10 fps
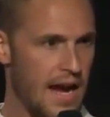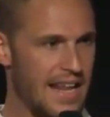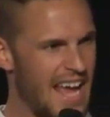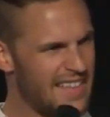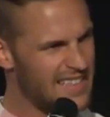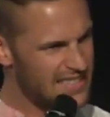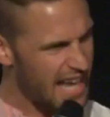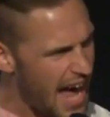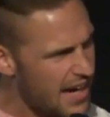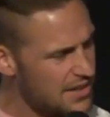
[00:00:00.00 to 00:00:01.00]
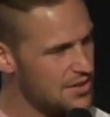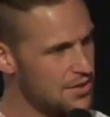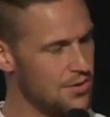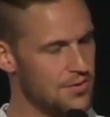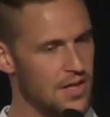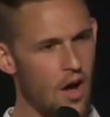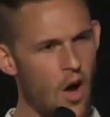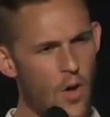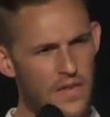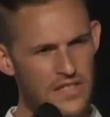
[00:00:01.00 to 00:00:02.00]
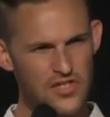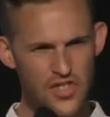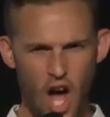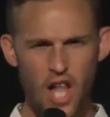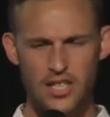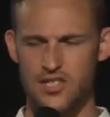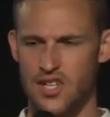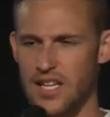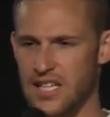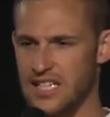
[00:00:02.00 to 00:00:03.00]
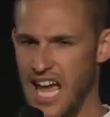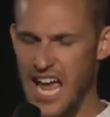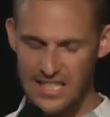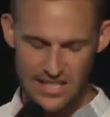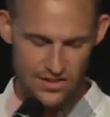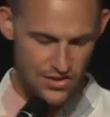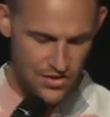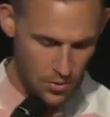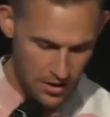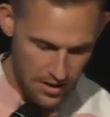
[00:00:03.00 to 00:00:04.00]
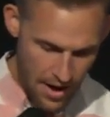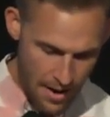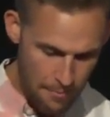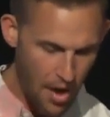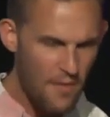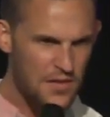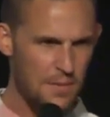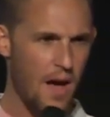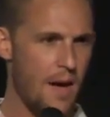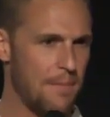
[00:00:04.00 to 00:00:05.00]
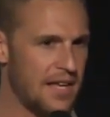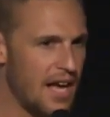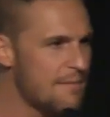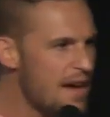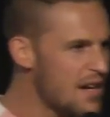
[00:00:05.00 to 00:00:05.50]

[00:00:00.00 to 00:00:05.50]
and he had this attitude that all this knowledge he had gained, it just sort of puffed him up. It kind of